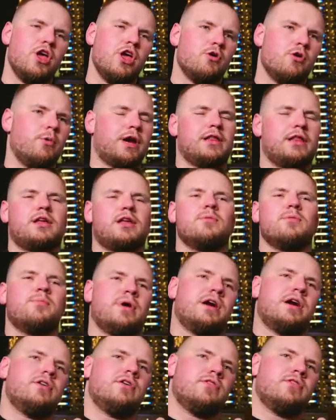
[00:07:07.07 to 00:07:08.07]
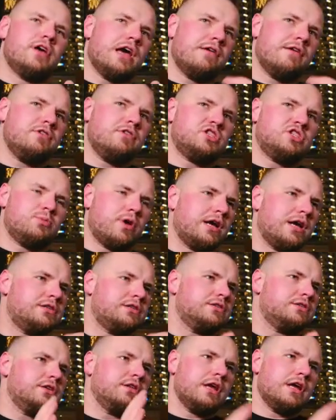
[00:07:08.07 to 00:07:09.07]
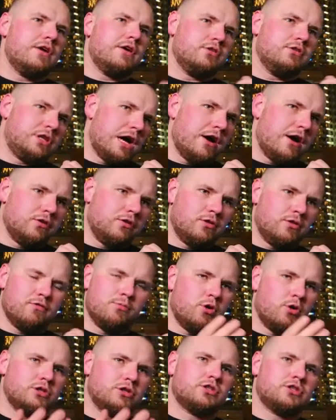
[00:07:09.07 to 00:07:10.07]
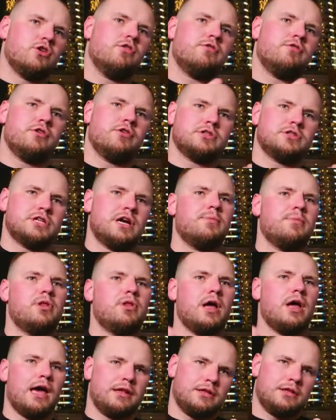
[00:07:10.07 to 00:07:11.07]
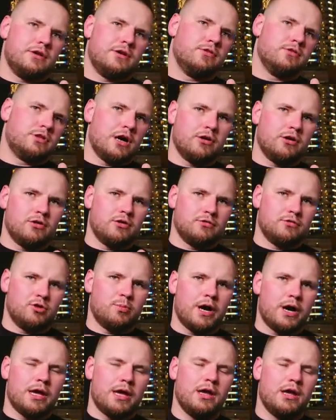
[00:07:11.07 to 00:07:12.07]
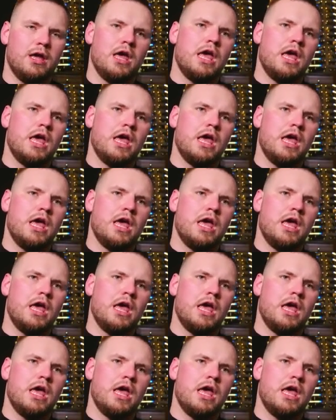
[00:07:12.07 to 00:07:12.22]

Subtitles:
We can compare the average prices in downtown of Moscow, for example, and downtown of Dubai.